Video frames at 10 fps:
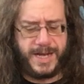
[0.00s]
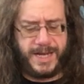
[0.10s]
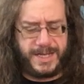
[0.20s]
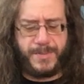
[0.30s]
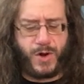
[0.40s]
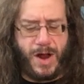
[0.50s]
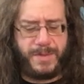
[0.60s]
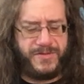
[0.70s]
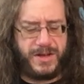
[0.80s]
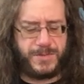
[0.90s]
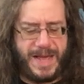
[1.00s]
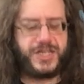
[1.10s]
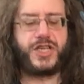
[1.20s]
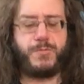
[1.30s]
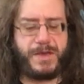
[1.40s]
Anytime a crime involves
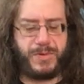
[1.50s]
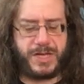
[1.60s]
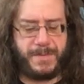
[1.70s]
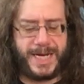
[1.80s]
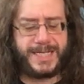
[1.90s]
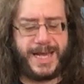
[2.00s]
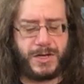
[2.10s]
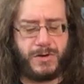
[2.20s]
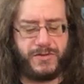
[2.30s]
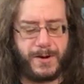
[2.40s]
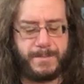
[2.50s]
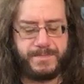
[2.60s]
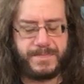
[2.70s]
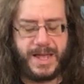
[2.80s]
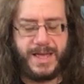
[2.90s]
magic, you people come in and take over.
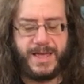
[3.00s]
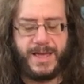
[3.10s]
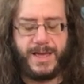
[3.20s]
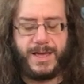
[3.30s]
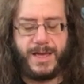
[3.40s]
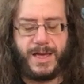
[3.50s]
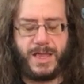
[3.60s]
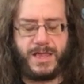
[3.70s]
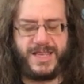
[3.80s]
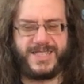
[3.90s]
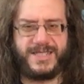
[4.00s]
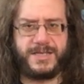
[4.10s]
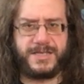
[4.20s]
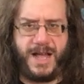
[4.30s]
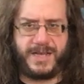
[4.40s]
This
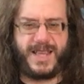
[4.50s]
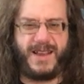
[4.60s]
does not